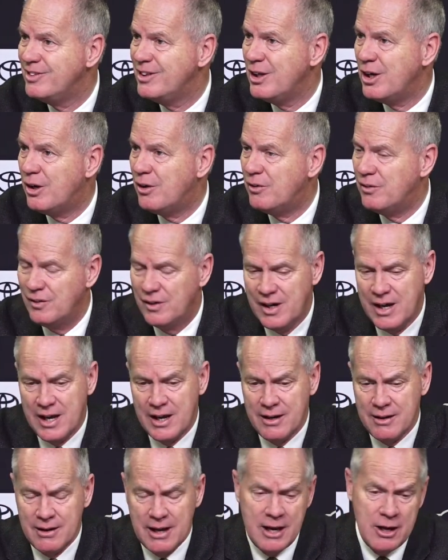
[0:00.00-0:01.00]
You know,
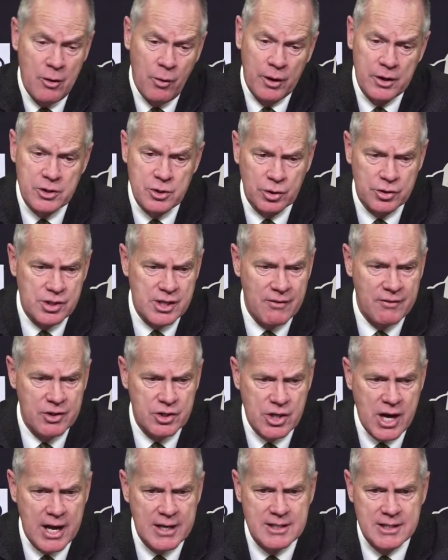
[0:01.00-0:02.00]
and he only took
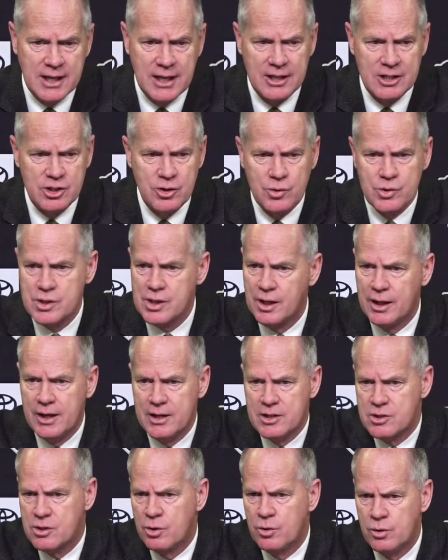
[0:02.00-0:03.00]
7 shots against
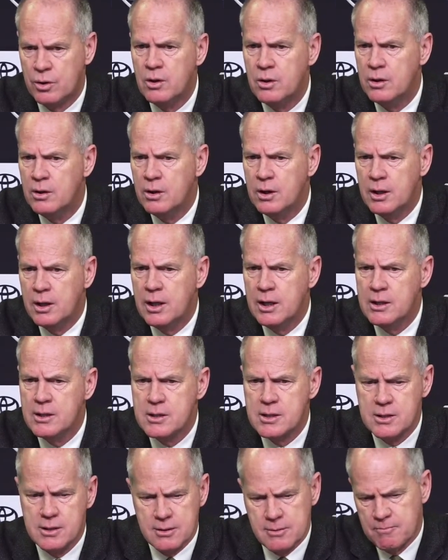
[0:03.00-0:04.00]
UCLA, so
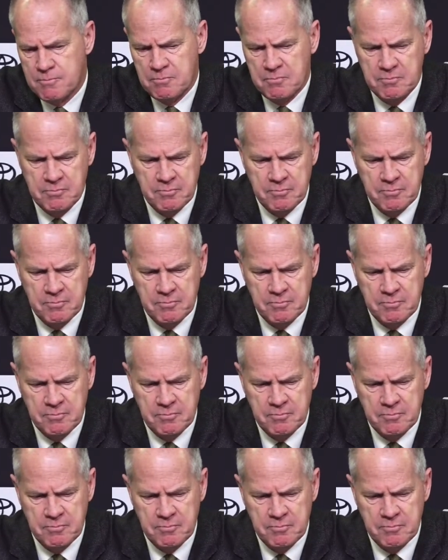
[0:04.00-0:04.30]
he's.